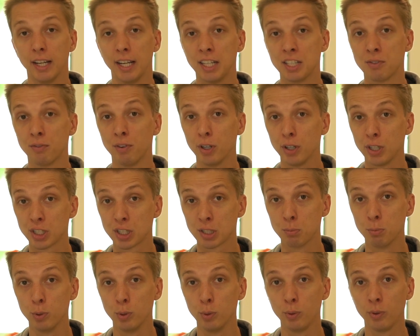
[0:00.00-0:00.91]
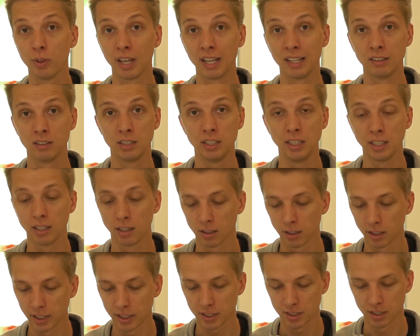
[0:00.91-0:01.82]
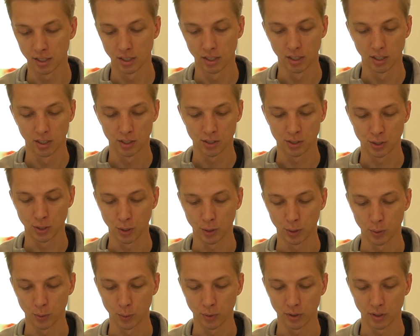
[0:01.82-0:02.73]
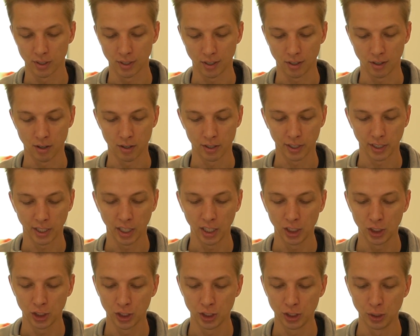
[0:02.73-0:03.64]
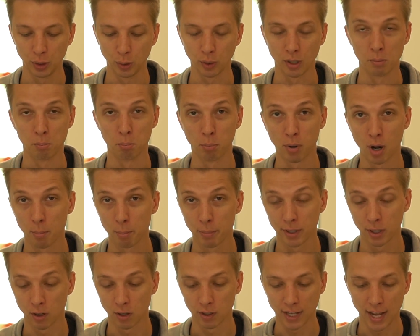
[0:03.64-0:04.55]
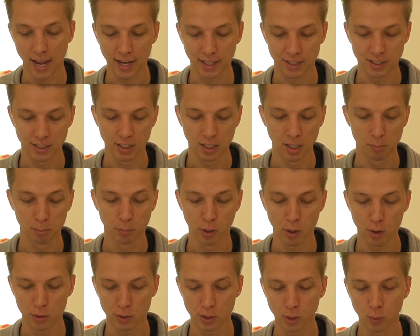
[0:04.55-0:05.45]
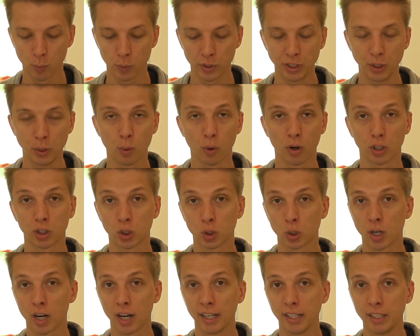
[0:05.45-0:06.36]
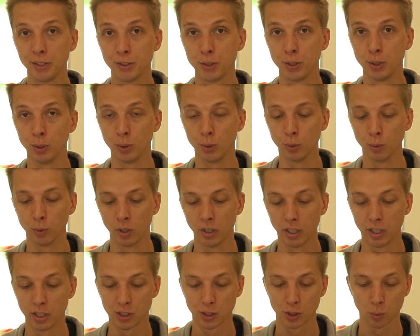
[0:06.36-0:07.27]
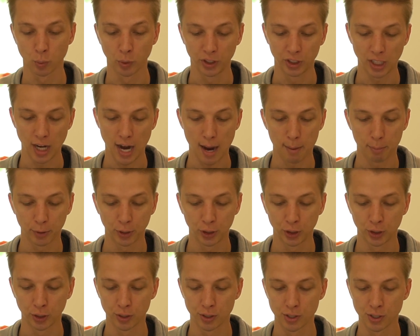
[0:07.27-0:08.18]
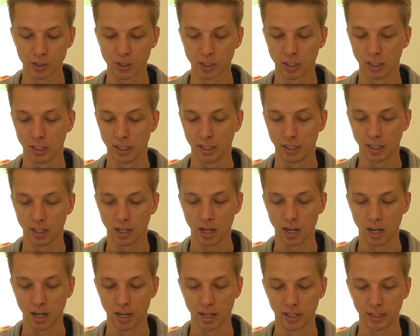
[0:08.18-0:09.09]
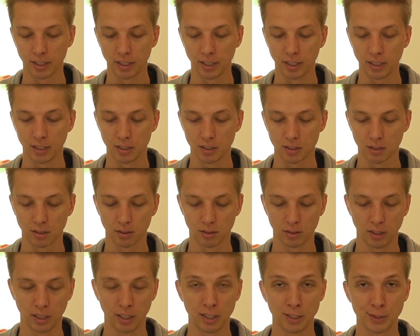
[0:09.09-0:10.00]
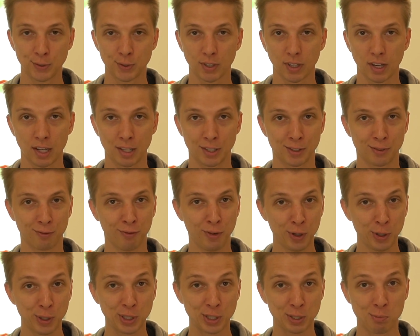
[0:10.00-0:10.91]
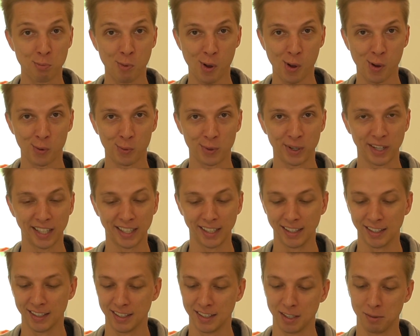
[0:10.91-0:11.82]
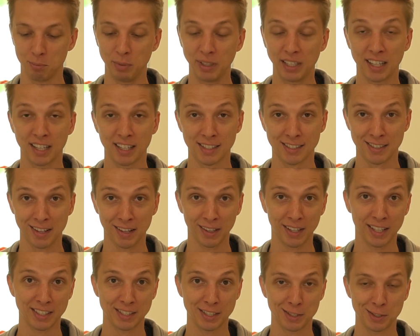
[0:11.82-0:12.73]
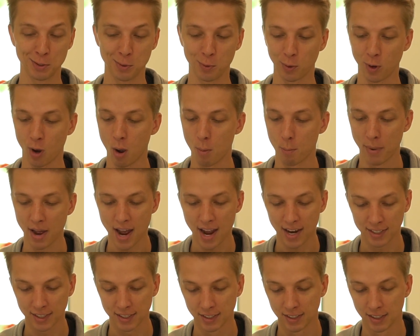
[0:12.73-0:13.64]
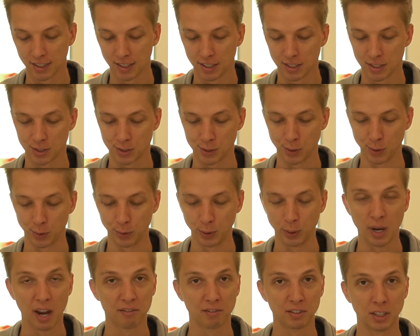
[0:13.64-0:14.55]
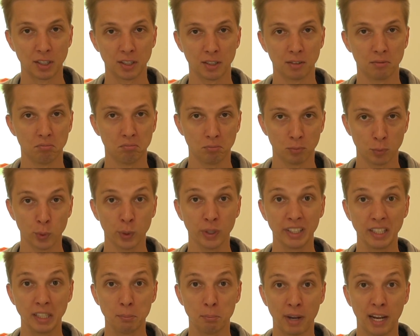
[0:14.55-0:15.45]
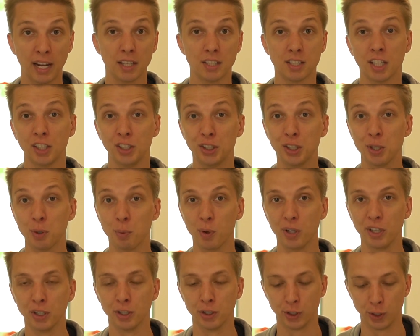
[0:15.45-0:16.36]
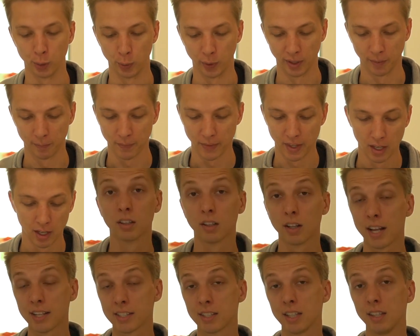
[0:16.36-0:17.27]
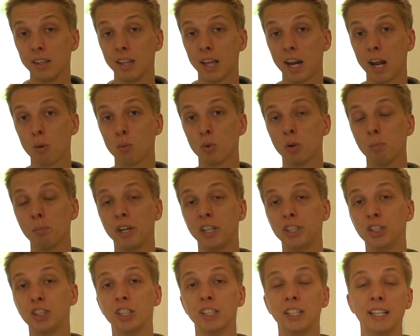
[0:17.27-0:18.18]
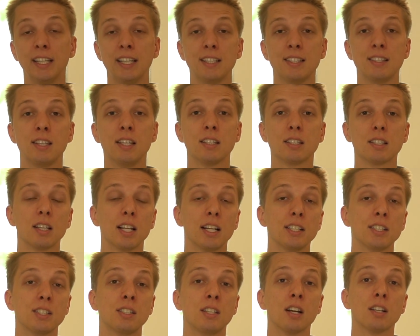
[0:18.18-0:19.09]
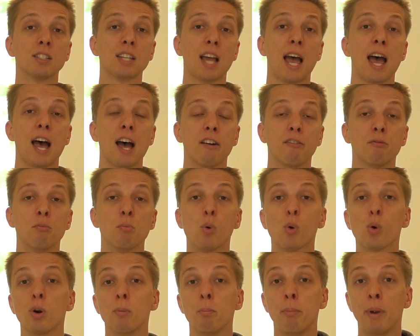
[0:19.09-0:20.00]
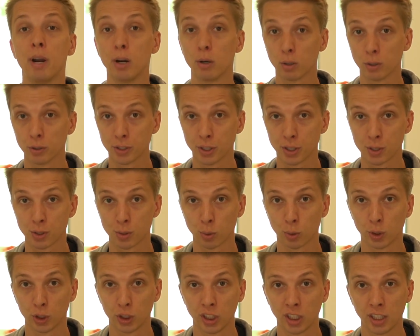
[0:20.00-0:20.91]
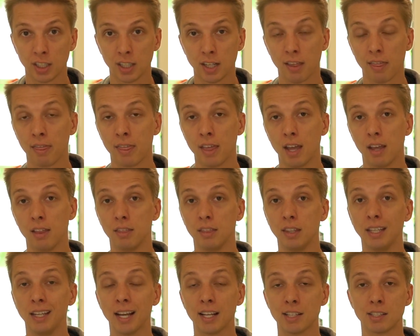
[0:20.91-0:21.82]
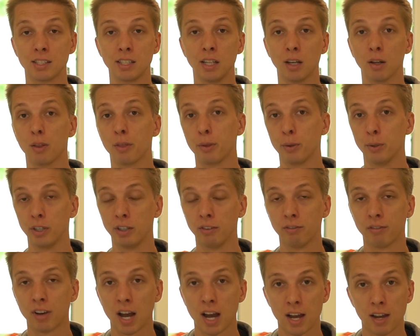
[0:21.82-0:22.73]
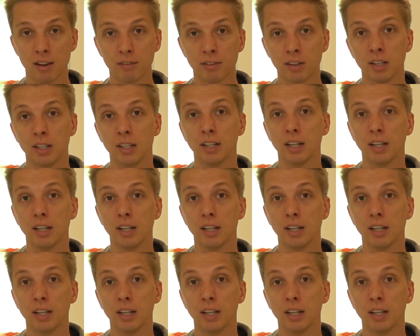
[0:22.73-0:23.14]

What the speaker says: It's very smooth and de-clicked, so on occasion you can bump it on accident, but also when you are trying to switch apertures, it is a very small ring because the lens is so compact, so you have to really pay attention to what you're doing. The last thing that I will mention is this lens does have more barrel distortion than the SEL35,